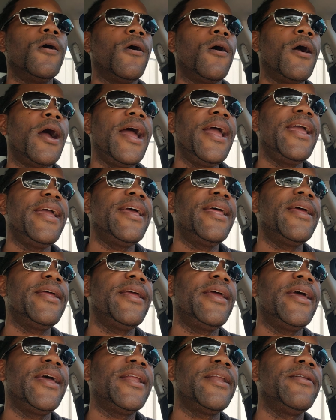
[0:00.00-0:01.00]
right?
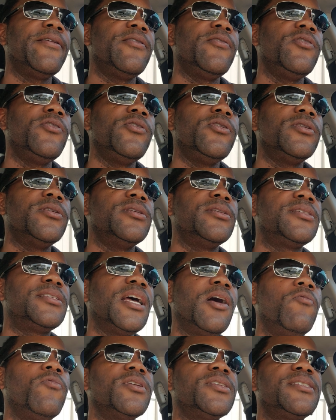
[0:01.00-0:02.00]
And and
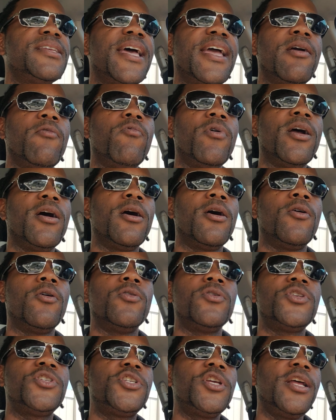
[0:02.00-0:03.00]
some would say, well,
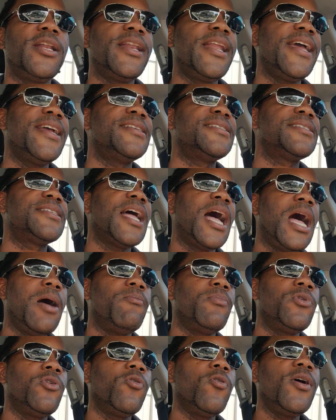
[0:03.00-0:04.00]
shouldn't they stop
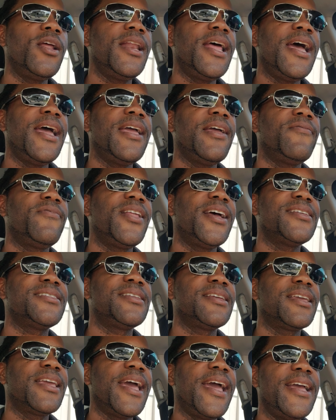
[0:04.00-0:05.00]
doing that if that's
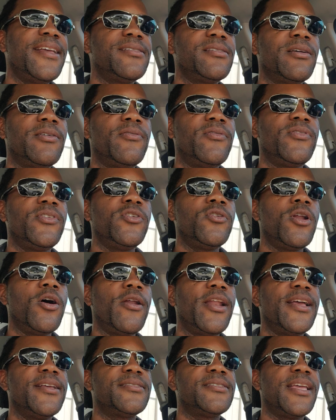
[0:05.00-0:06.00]
the case? Or, you
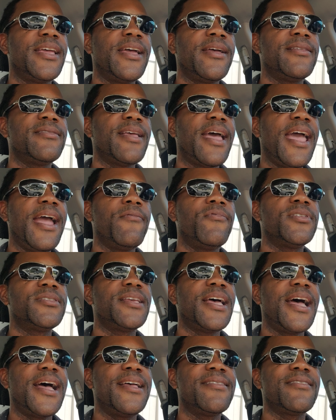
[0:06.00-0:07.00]
know, there's, there's
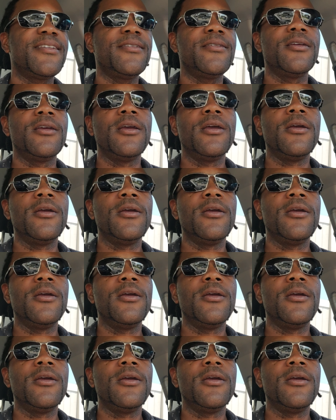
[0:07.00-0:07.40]
advertising.